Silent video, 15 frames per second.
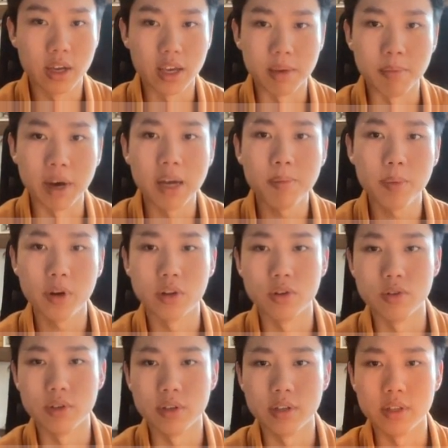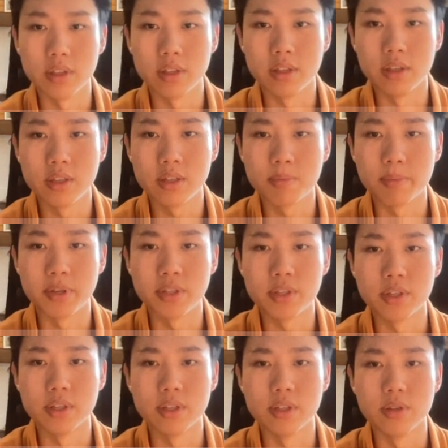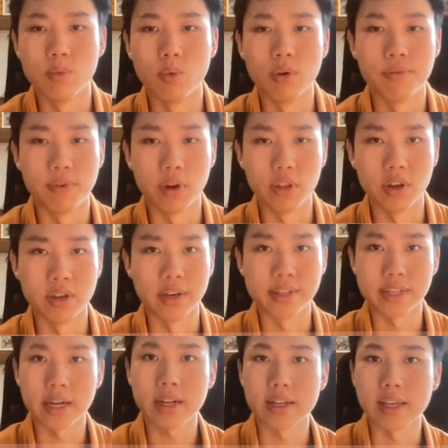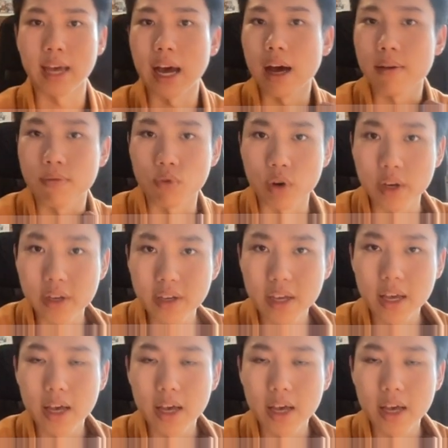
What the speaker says: in my model, this piston will fall down exactly halfway.